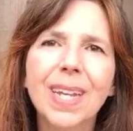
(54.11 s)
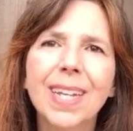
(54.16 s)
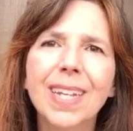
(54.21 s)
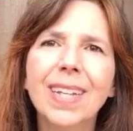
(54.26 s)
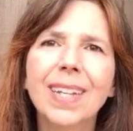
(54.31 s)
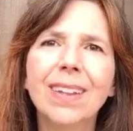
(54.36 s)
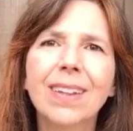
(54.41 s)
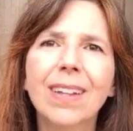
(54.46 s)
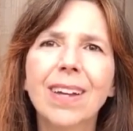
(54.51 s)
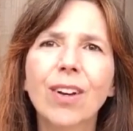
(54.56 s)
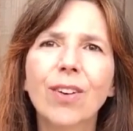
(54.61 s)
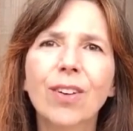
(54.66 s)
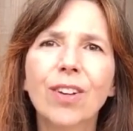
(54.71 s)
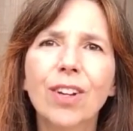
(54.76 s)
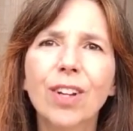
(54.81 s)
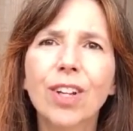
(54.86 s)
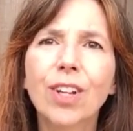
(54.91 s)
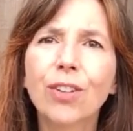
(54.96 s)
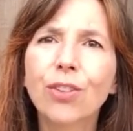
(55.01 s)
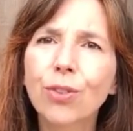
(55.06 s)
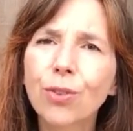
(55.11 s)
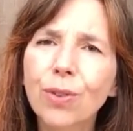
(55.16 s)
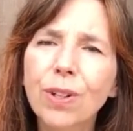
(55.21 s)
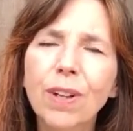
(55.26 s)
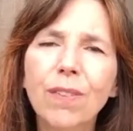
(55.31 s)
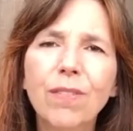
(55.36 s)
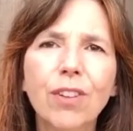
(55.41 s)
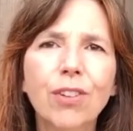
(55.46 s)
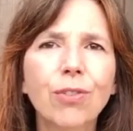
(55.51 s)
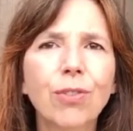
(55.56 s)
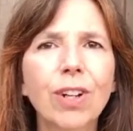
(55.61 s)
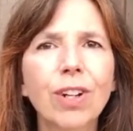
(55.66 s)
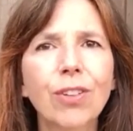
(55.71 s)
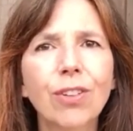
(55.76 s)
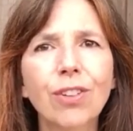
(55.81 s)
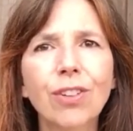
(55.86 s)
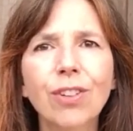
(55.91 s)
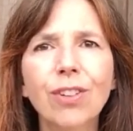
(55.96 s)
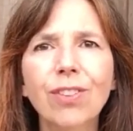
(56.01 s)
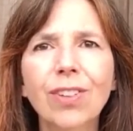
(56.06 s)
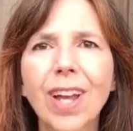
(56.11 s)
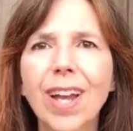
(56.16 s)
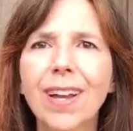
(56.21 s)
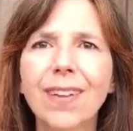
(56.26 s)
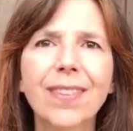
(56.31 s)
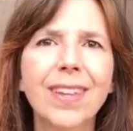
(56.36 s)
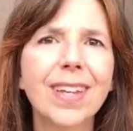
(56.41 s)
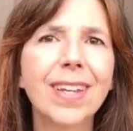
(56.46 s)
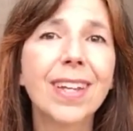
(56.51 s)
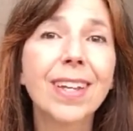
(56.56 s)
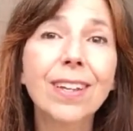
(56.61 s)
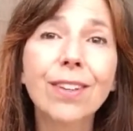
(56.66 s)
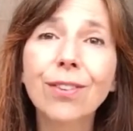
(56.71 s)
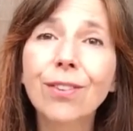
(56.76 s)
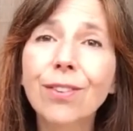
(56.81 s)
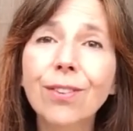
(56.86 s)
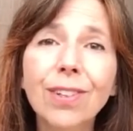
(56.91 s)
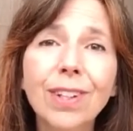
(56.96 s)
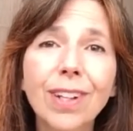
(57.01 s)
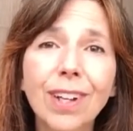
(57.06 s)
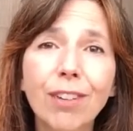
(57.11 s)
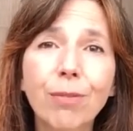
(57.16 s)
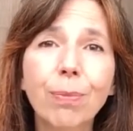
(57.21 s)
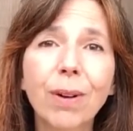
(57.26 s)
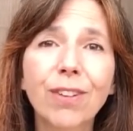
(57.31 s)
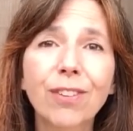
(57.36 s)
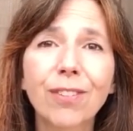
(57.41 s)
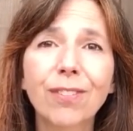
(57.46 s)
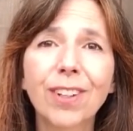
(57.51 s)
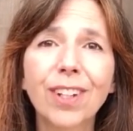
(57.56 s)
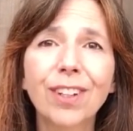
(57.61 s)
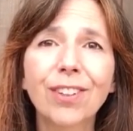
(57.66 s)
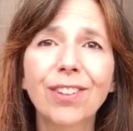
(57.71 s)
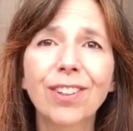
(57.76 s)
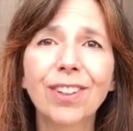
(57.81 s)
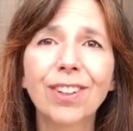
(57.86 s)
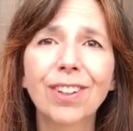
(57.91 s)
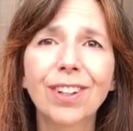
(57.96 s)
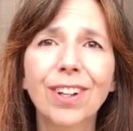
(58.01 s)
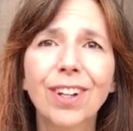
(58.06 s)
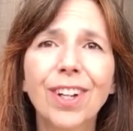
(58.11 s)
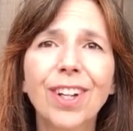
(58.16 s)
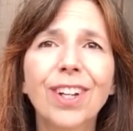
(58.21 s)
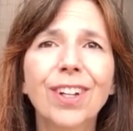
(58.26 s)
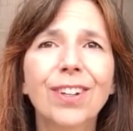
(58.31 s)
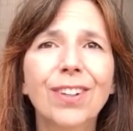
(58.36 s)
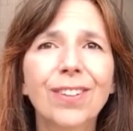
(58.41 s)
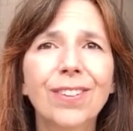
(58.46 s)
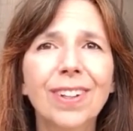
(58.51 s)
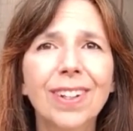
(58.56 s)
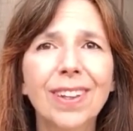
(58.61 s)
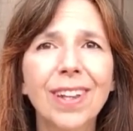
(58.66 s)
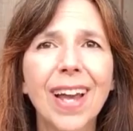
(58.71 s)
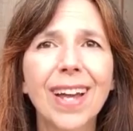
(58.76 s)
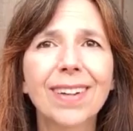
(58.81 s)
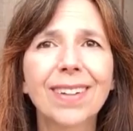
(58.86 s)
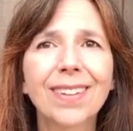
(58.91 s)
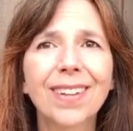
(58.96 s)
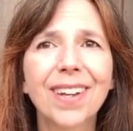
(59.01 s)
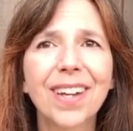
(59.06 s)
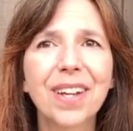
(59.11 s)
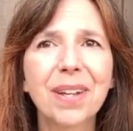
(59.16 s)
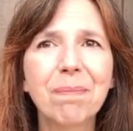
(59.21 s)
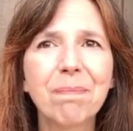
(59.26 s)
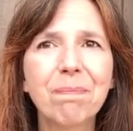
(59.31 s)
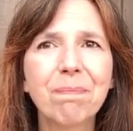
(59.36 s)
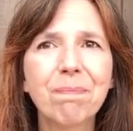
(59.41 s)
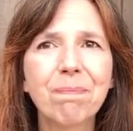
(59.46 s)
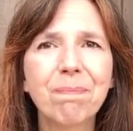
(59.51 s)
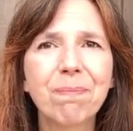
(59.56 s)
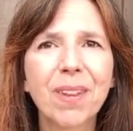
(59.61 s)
in the history of the structures and the history of preservation during that time.